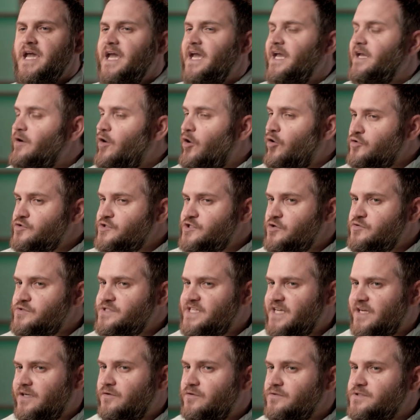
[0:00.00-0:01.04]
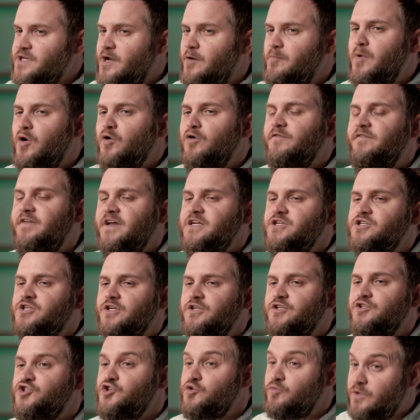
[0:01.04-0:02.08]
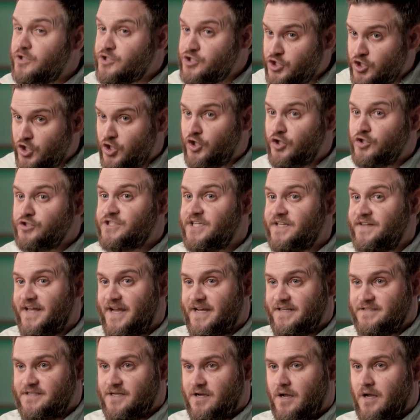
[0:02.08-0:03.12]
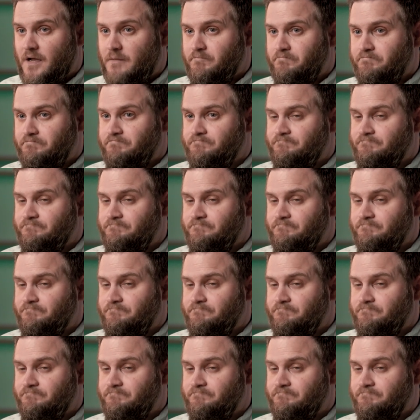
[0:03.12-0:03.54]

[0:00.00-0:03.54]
It also signals a motivation to return to that time.